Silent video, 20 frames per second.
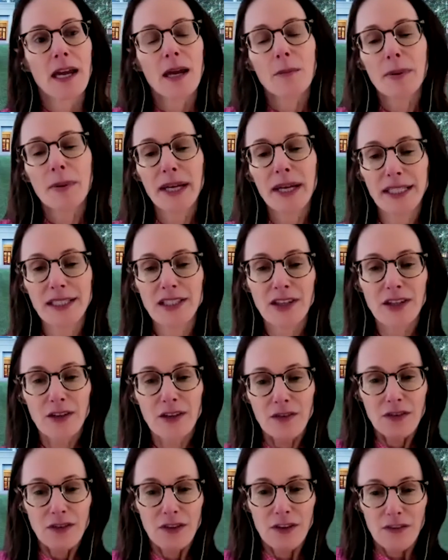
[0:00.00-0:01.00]
Because
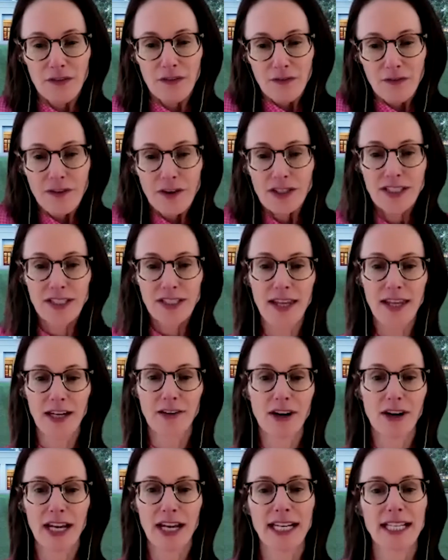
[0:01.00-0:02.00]
the first thing,
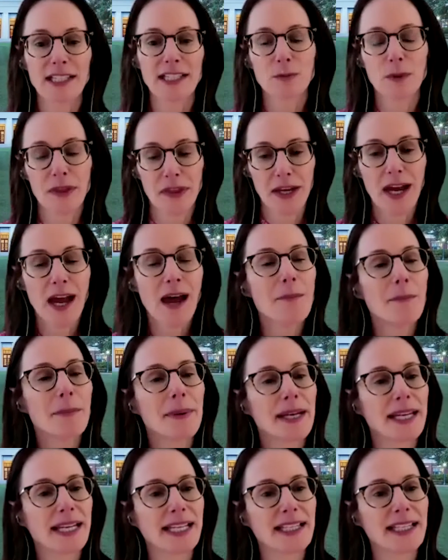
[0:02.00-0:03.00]
right, is with
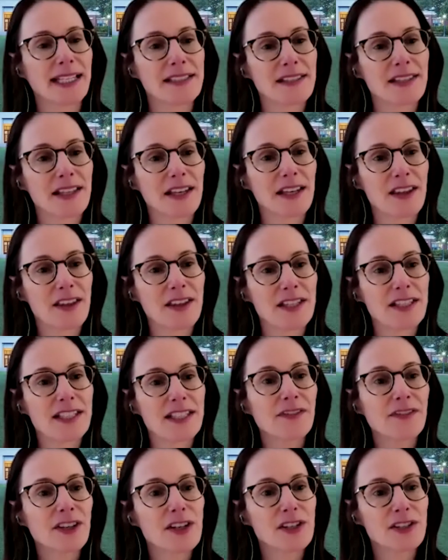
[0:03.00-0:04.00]
companies, the
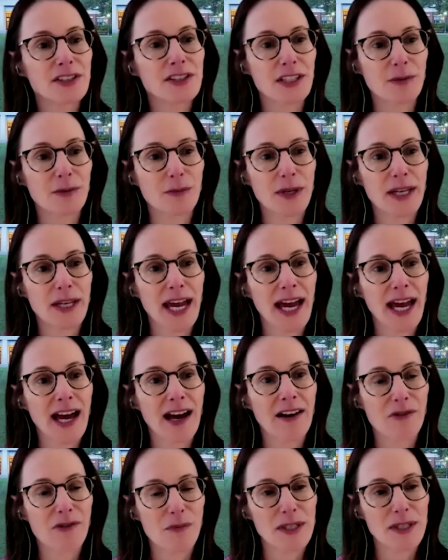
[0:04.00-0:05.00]
difficulty we
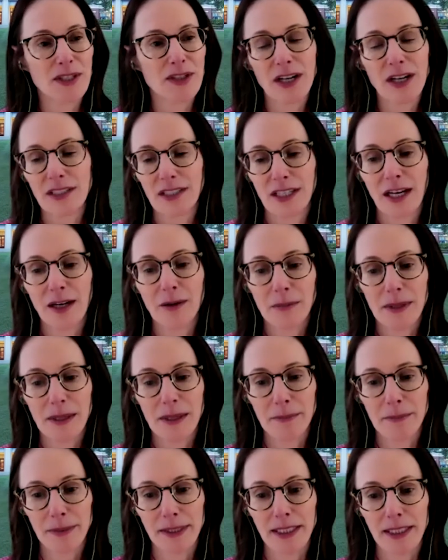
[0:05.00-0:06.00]
have when we talk to young
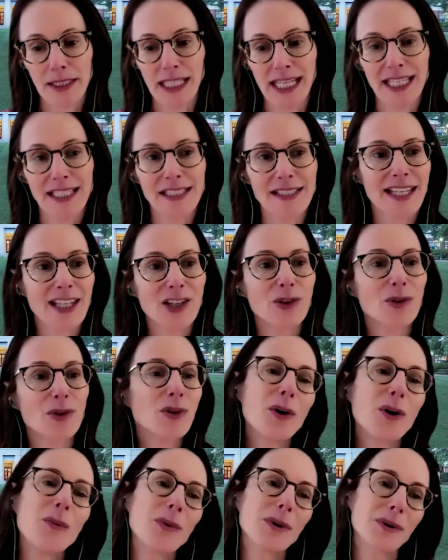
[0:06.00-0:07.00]
people is, like,
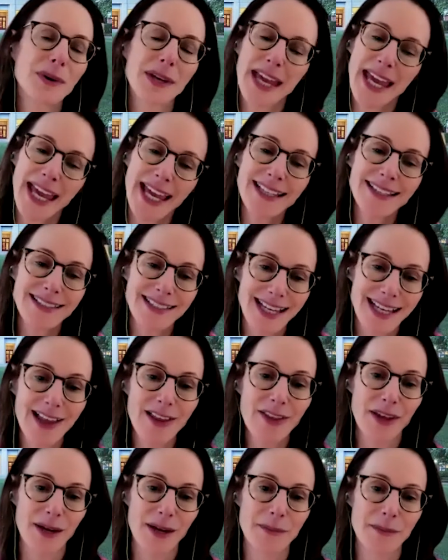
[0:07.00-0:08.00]
can't
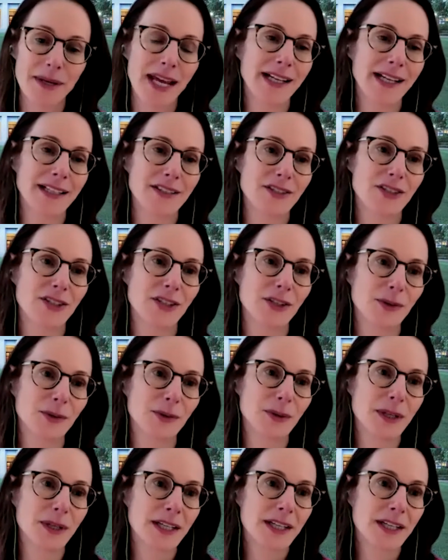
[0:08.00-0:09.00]
tell them not to
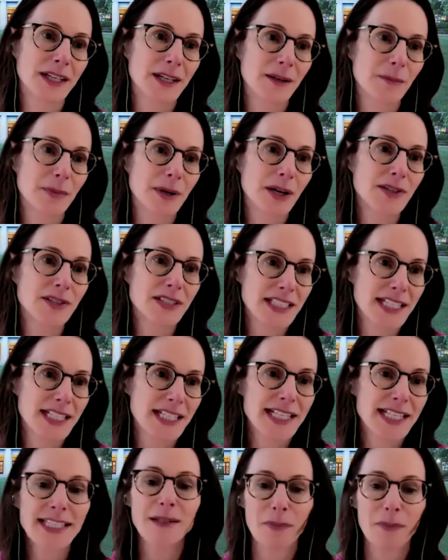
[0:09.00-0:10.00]

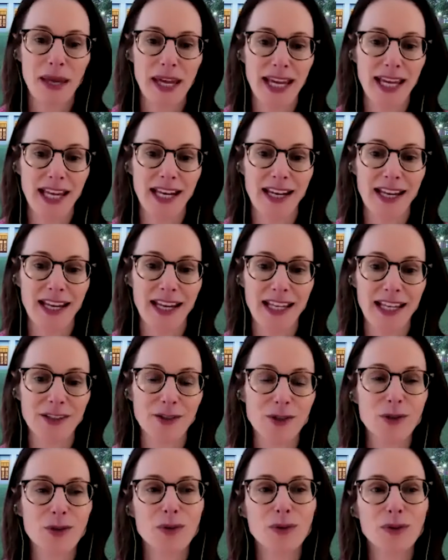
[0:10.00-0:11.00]
participate in
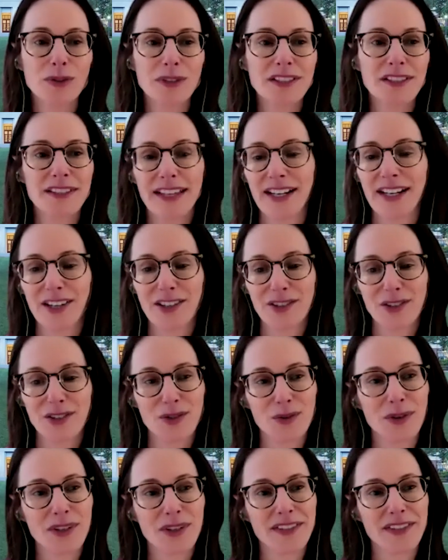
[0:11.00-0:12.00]
tools that are
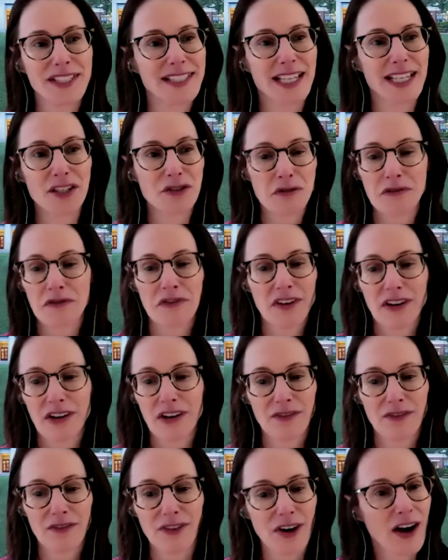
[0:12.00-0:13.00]
sort of essential
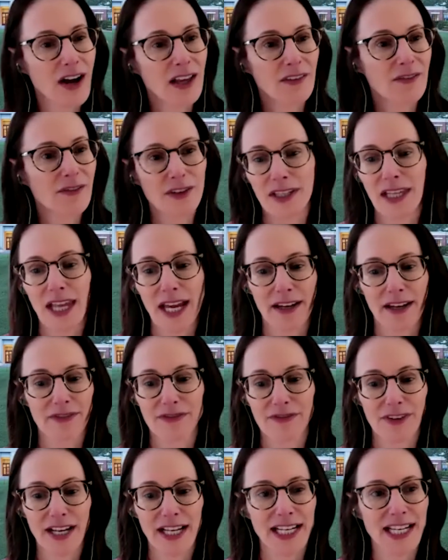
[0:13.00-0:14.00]
for life,
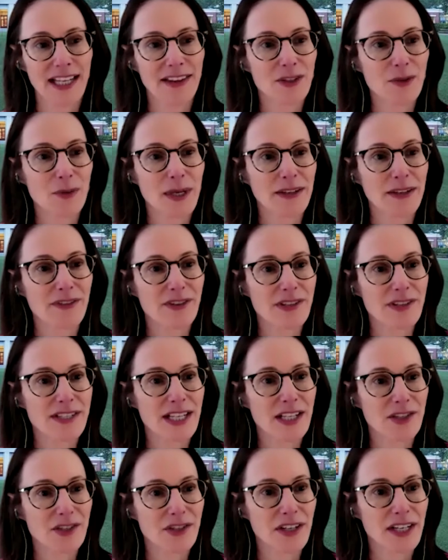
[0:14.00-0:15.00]
right, in the 21st
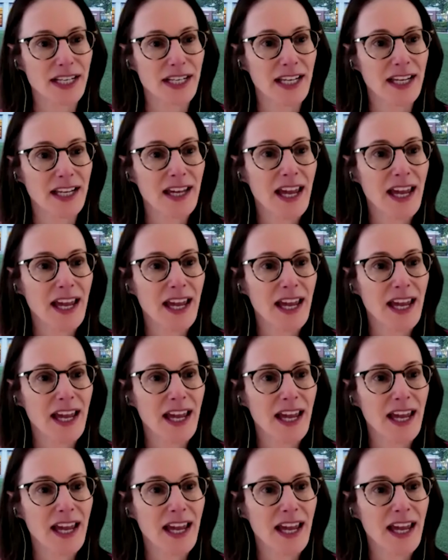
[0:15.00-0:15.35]
century.